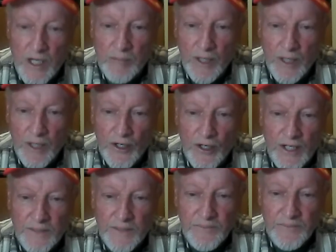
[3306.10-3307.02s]

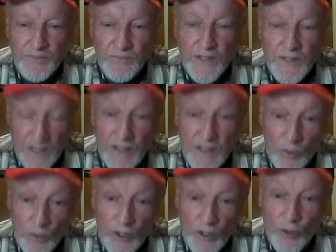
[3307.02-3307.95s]
malaria.
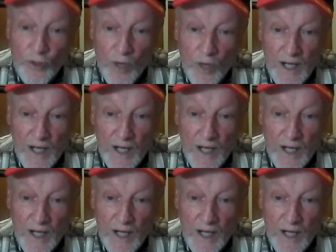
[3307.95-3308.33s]
Then we knew why.